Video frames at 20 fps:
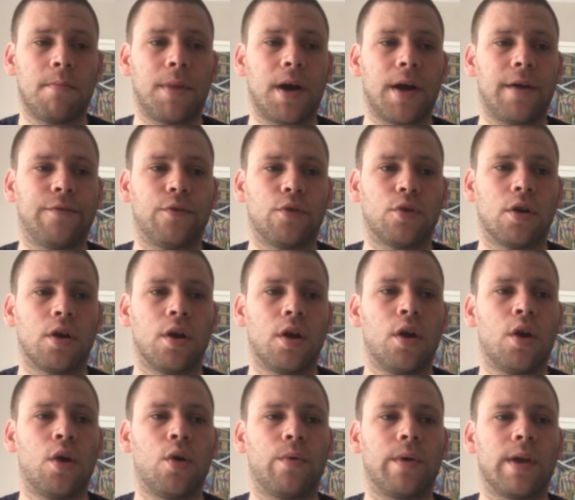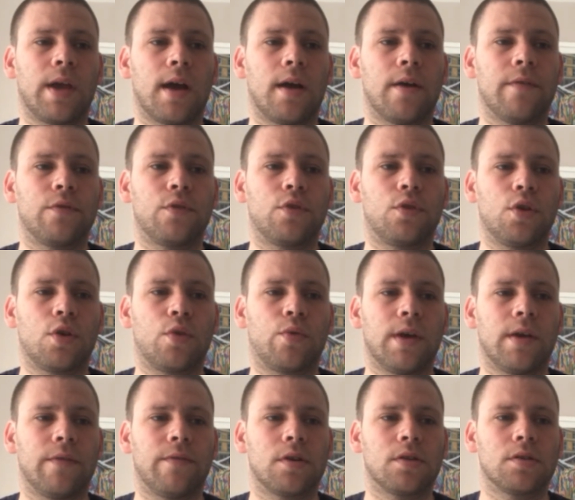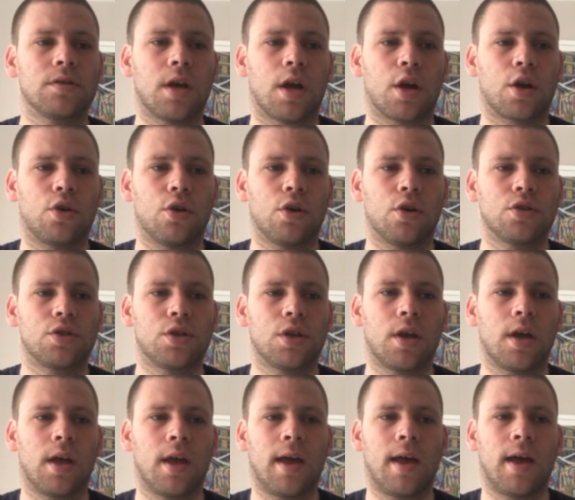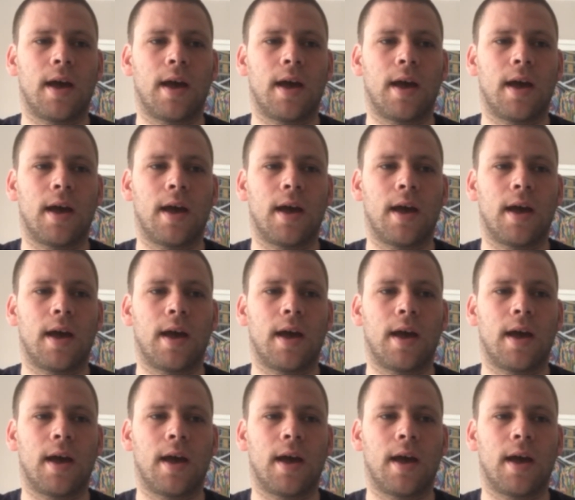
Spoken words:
Bar 4 we have 2 quavers, a crotchet,